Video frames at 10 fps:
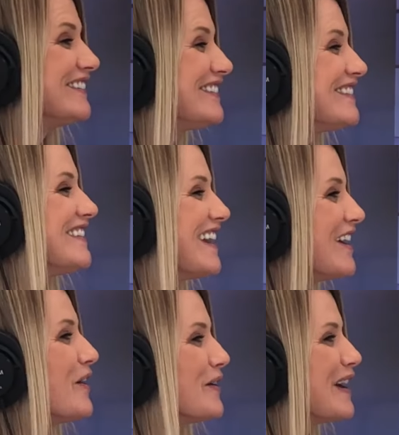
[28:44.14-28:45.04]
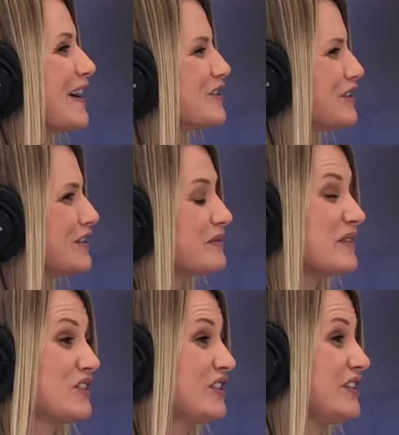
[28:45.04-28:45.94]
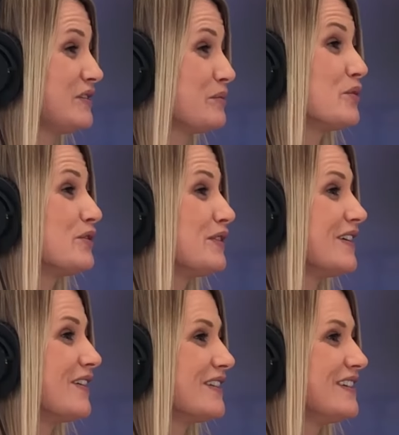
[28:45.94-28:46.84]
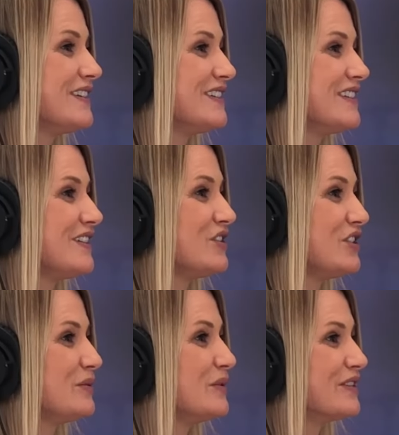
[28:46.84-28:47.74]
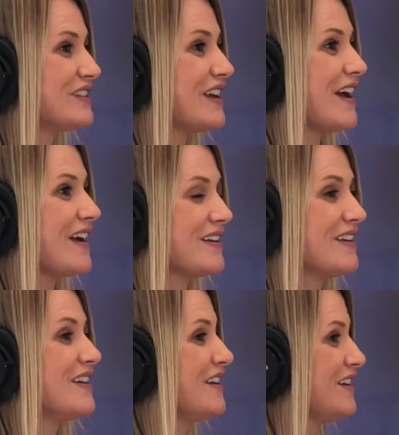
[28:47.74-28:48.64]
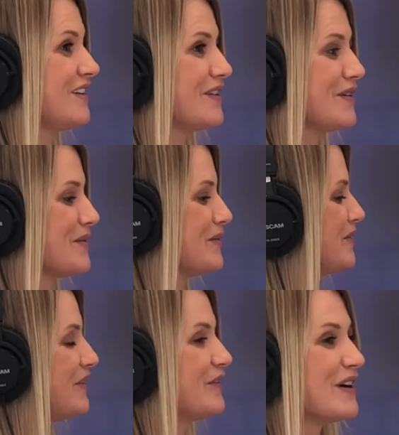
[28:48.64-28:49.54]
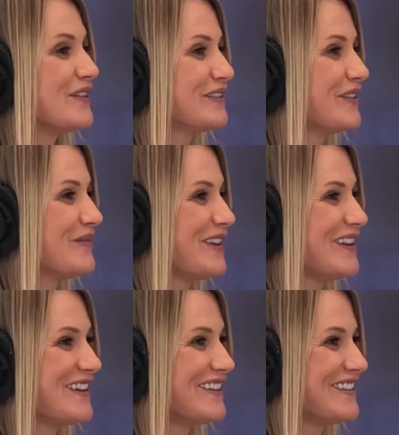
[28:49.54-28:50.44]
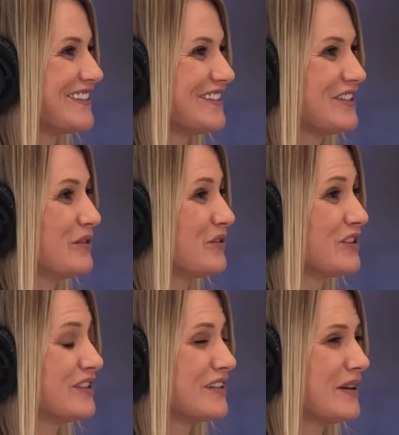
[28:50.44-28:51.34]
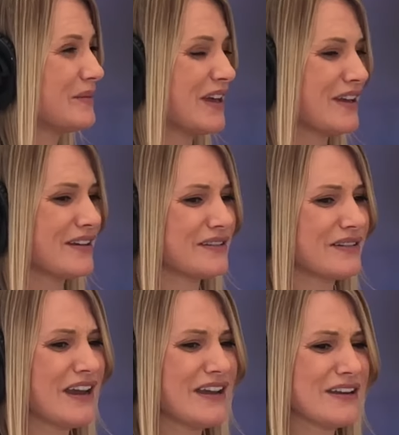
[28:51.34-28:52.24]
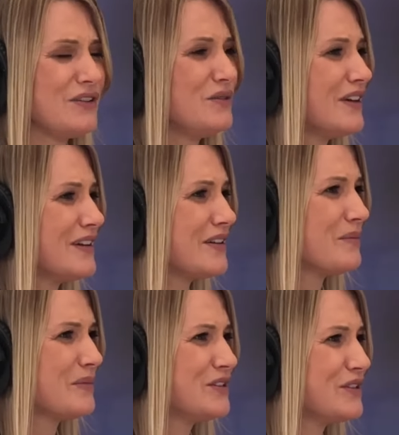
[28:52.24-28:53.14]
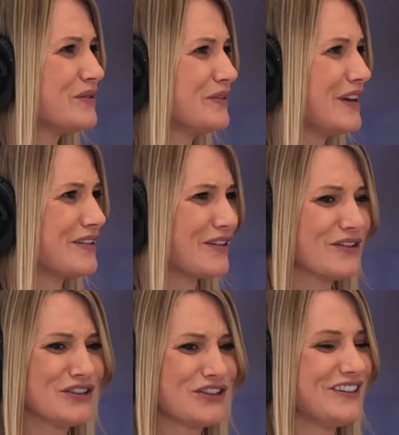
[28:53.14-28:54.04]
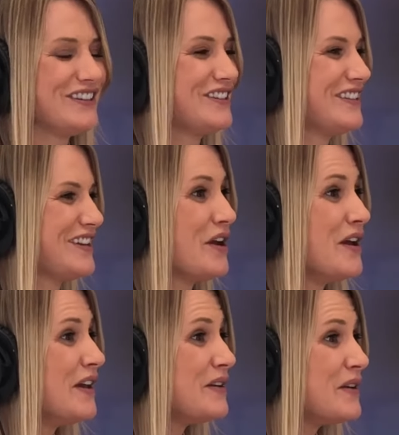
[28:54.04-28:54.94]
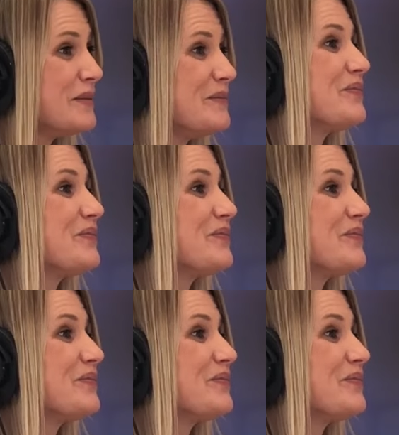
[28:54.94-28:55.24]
yeah. Oh yeah, she's brutally honest and she will say, whether something is, I'm like, "Hey, can you like not be so like harsh?" And she's like, "Nope."